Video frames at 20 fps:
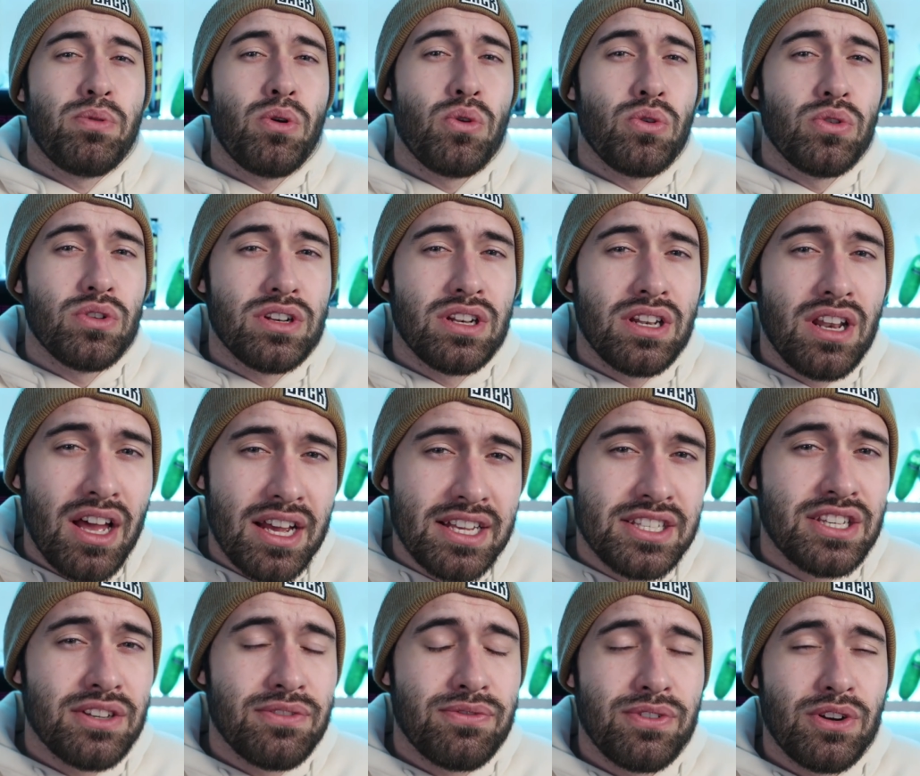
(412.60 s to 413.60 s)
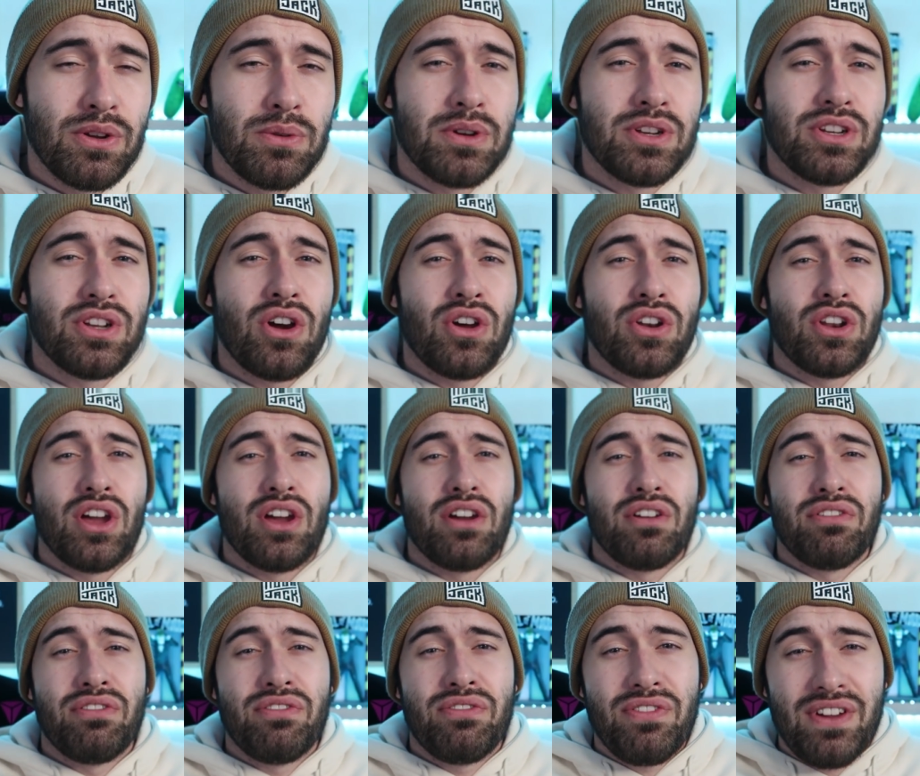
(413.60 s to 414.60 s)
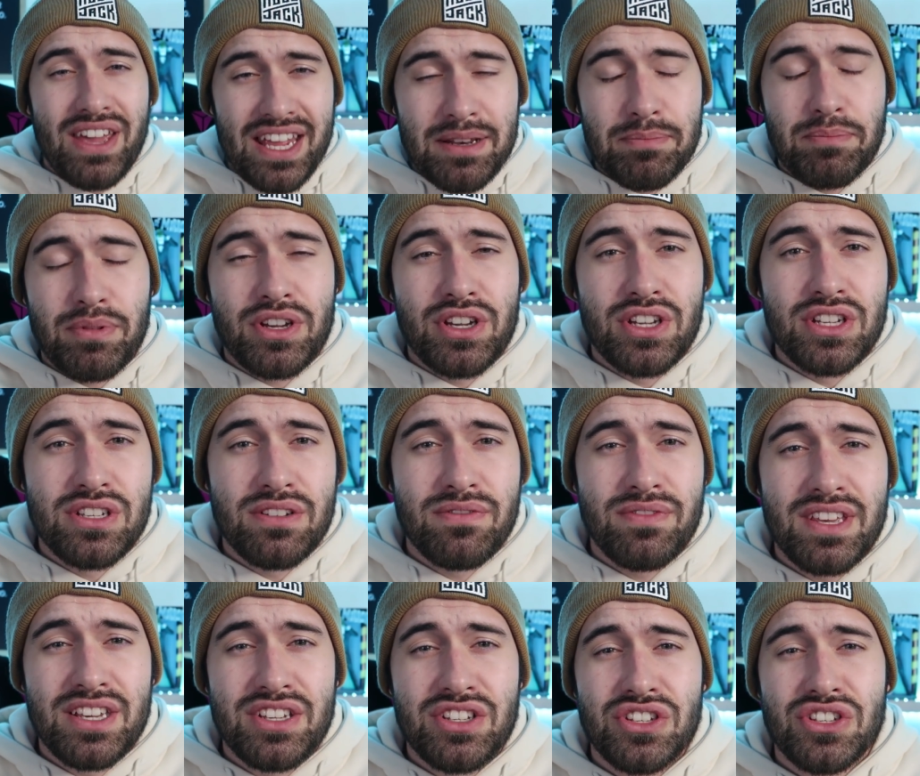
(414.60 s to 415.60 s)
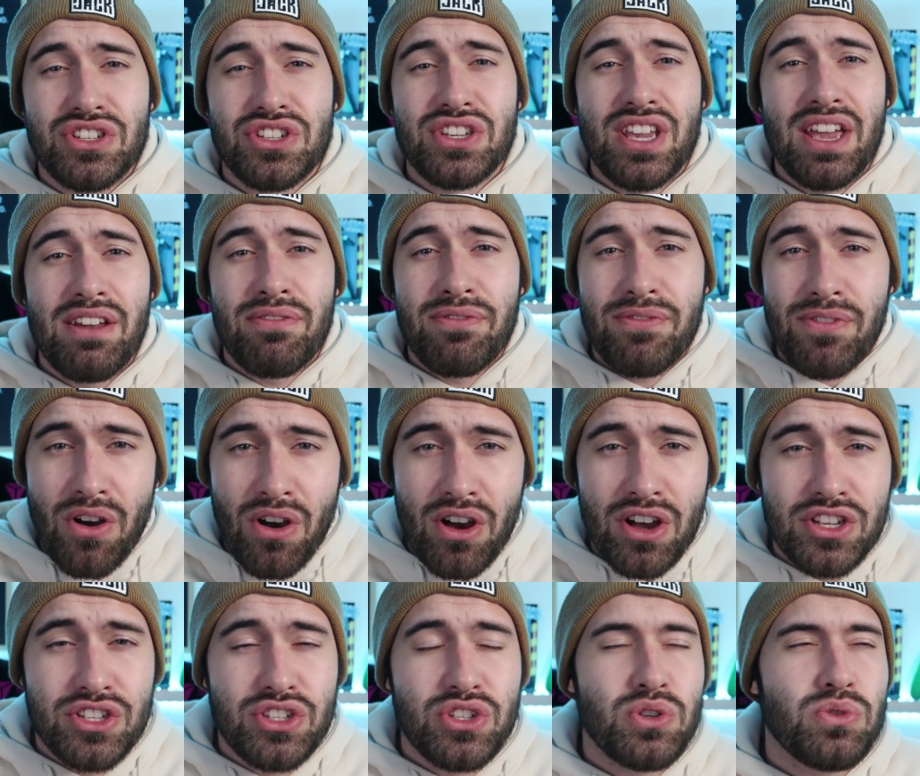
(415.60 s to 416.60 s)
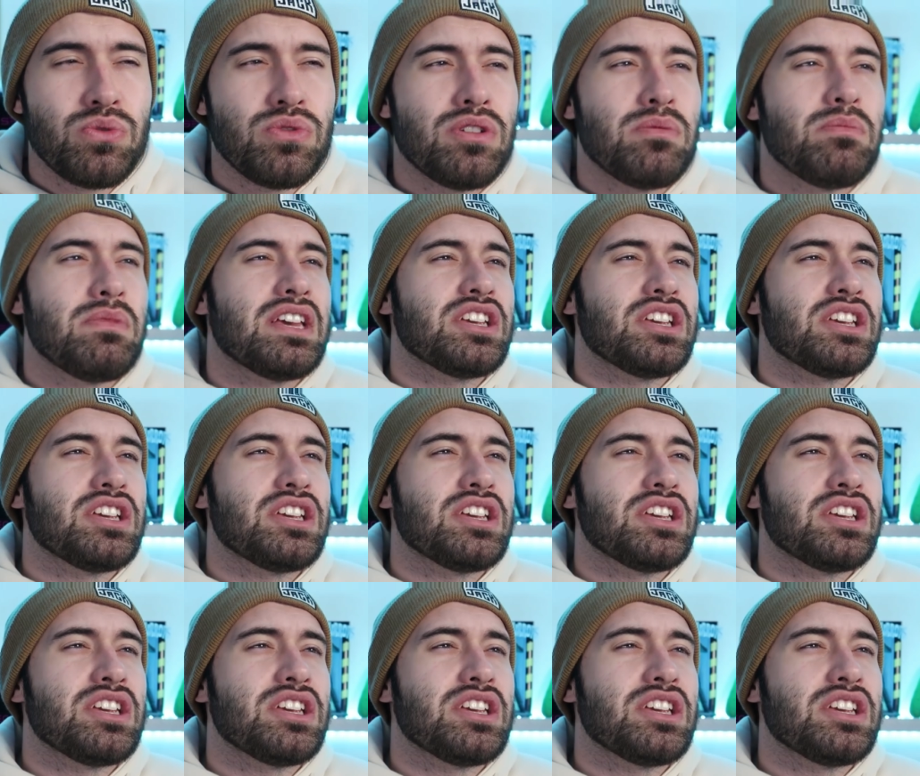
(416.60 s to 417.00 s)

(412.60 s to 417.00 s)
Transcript: poured lighter fluid on her feet because of this and set fire to them.